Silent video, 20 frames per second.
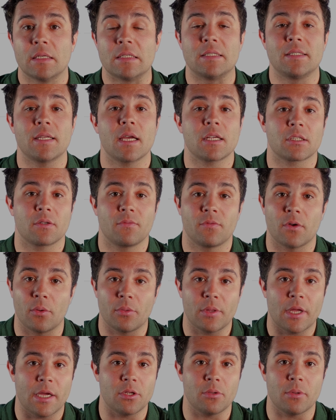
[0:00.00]
desk
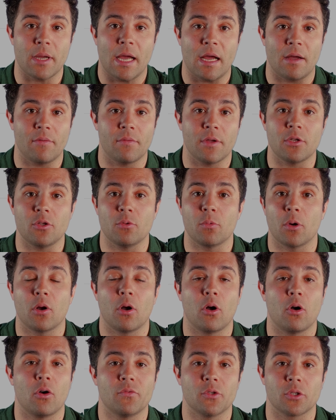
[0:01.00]
phone that you have and you want
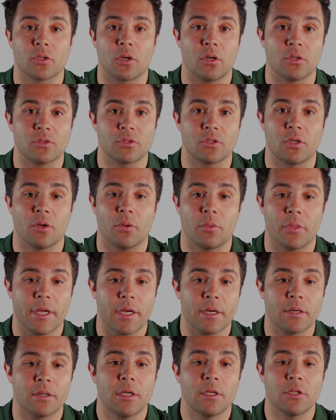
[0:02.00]
all of your calls to go
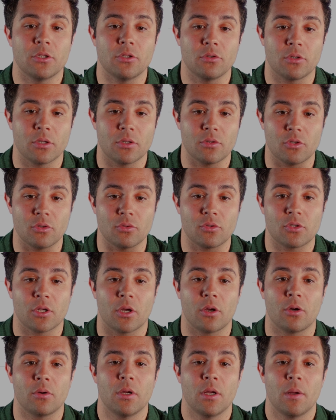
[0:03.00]
there, you can do
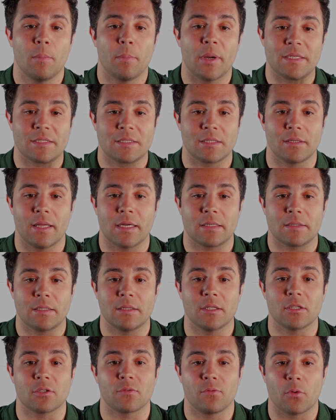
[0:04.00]
so by selecting
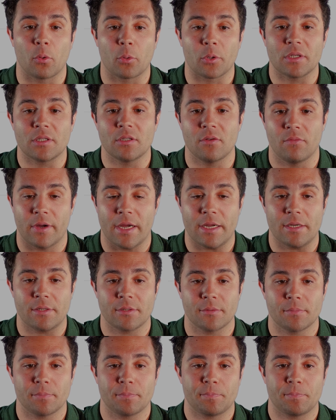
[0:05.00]
this forwarded device.